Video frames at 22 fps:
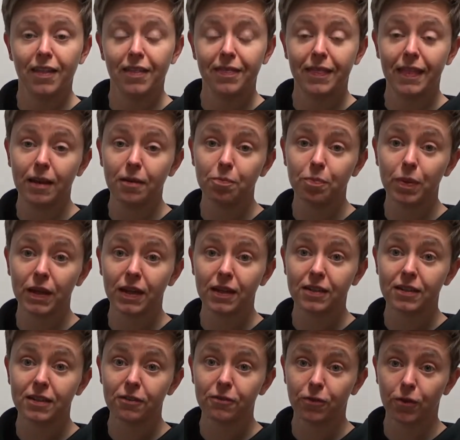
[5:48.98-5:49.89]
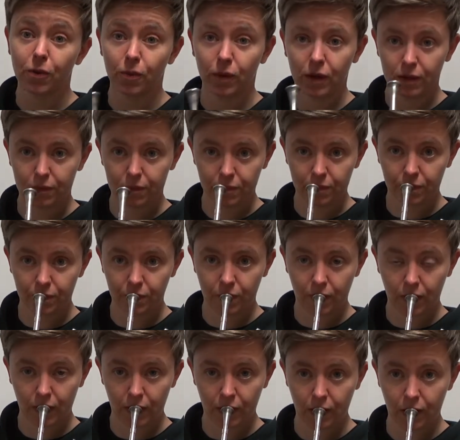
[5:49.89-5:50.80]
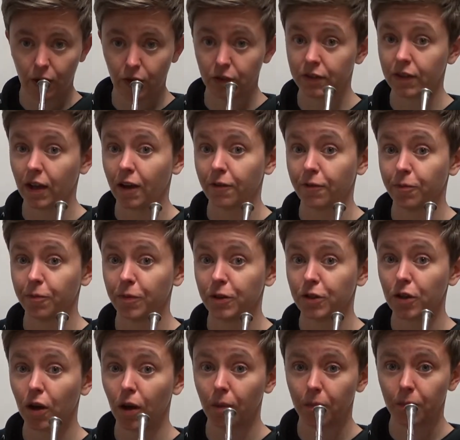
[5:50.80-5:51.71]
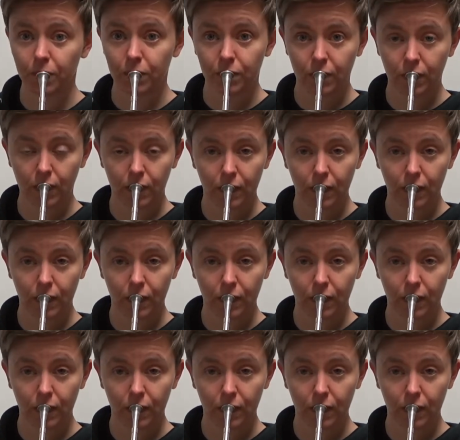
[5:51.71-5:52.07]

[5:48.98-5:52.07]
Then pick a different one. I'll start from the top.